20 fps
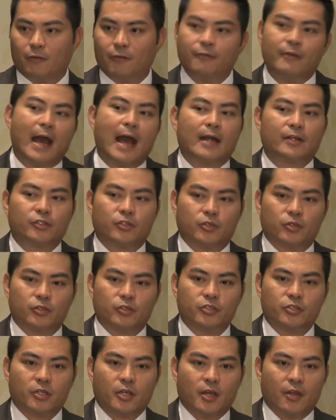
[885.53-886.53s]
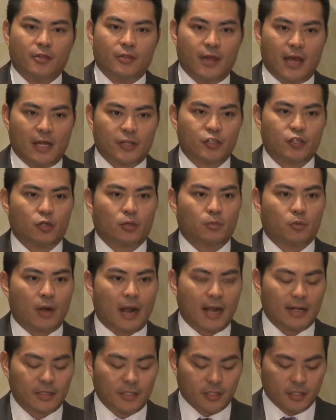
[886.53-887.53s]
factors that your
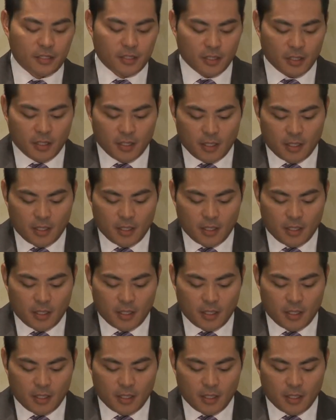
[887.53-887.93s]
practice